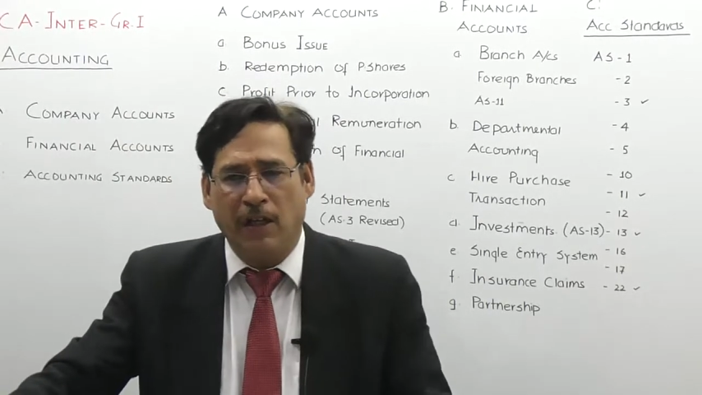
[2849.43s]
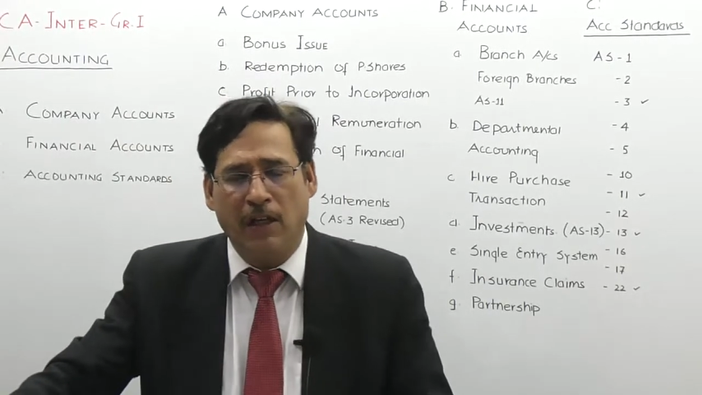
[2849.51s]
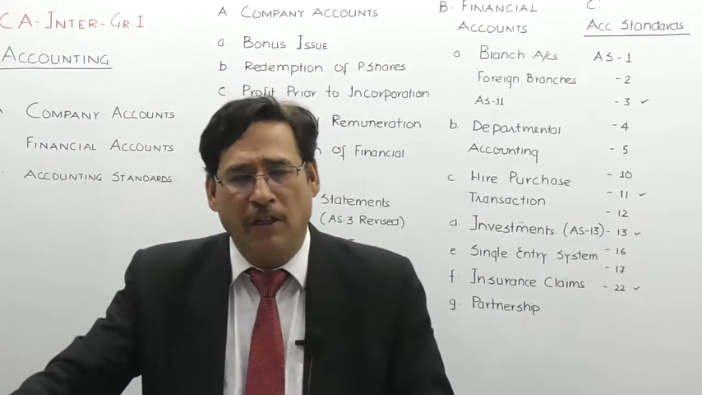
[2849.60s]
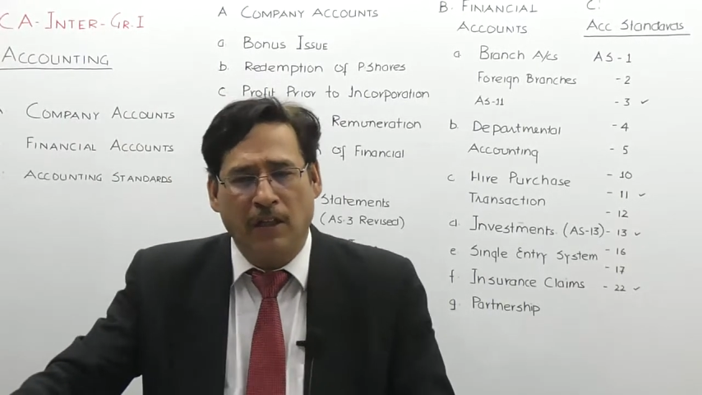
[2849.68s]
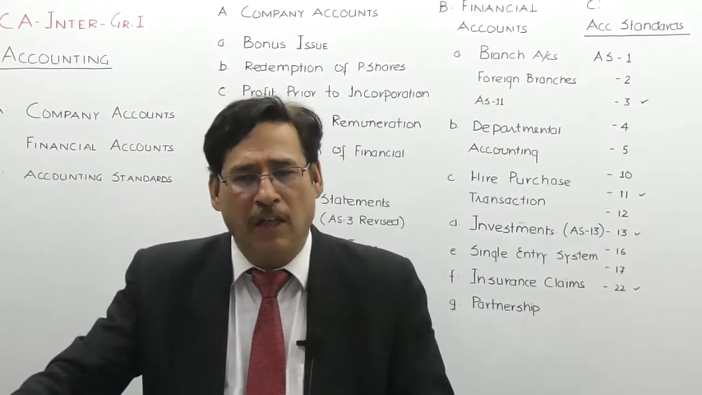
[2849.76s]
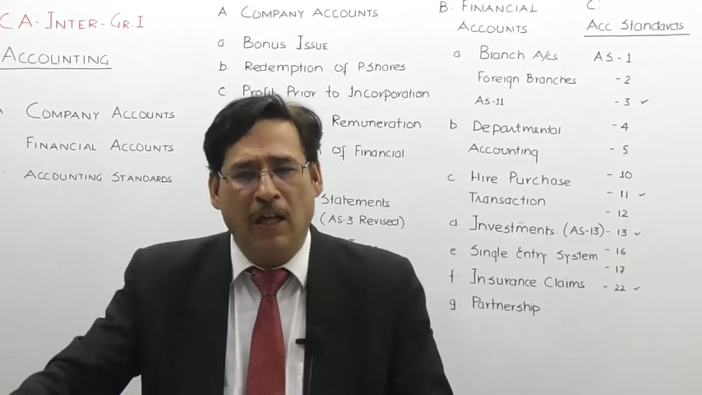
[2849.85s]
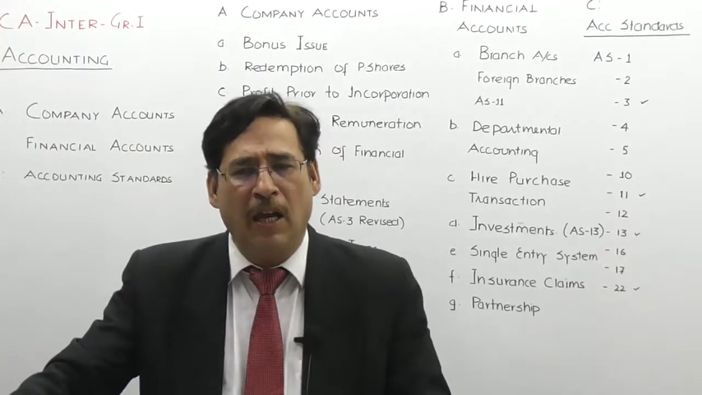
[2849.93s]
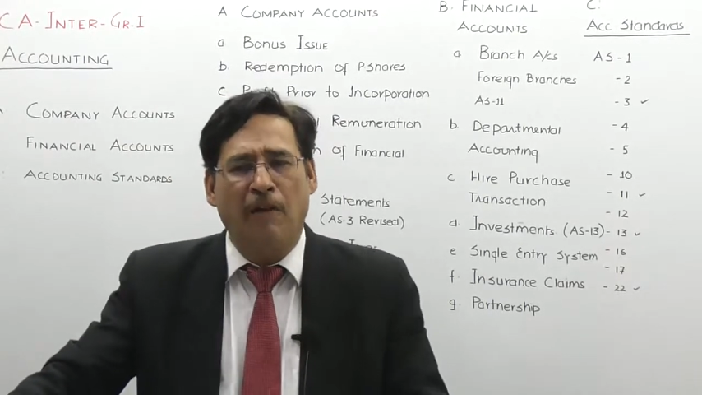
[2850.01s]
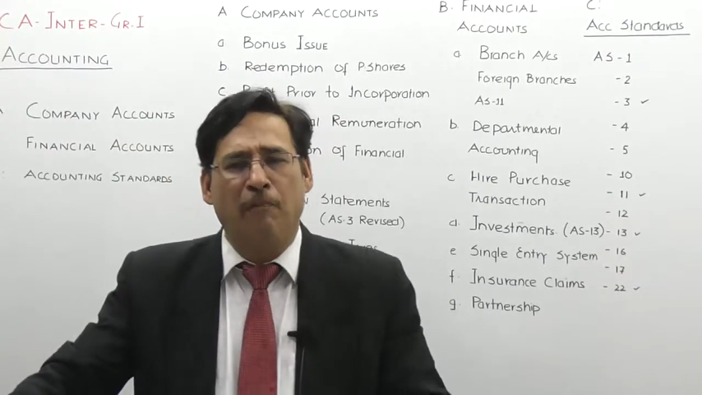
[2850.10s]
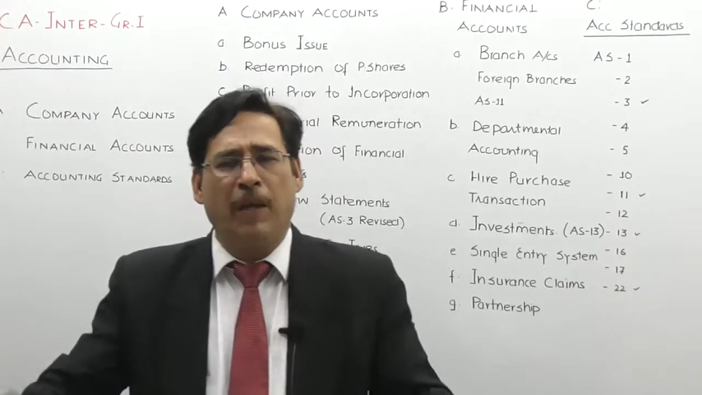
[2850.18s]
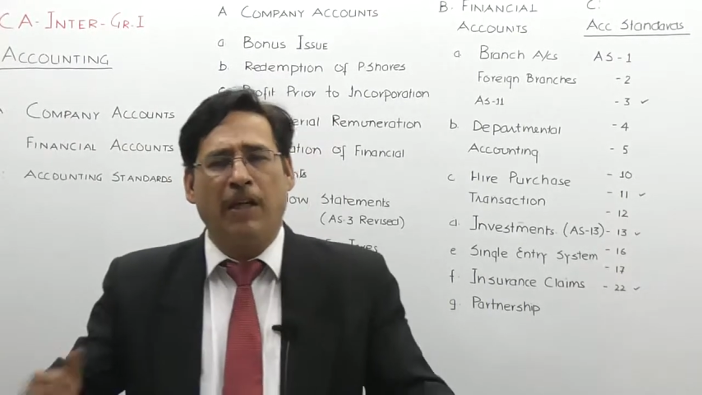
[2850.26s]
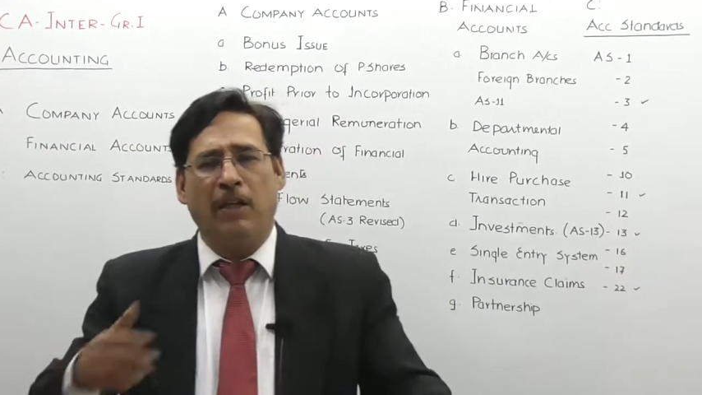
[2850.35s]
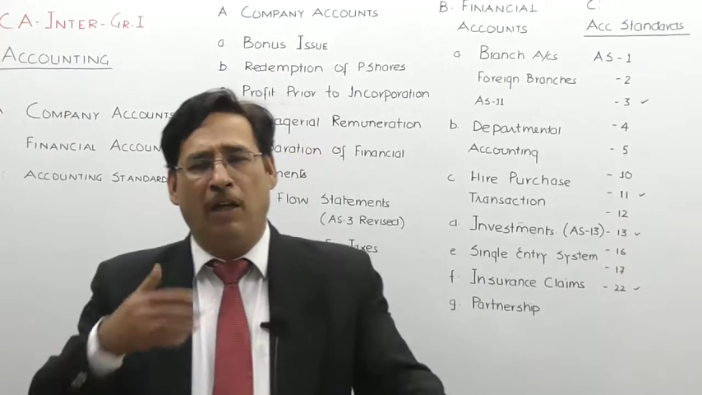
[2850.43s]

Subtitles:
and they have many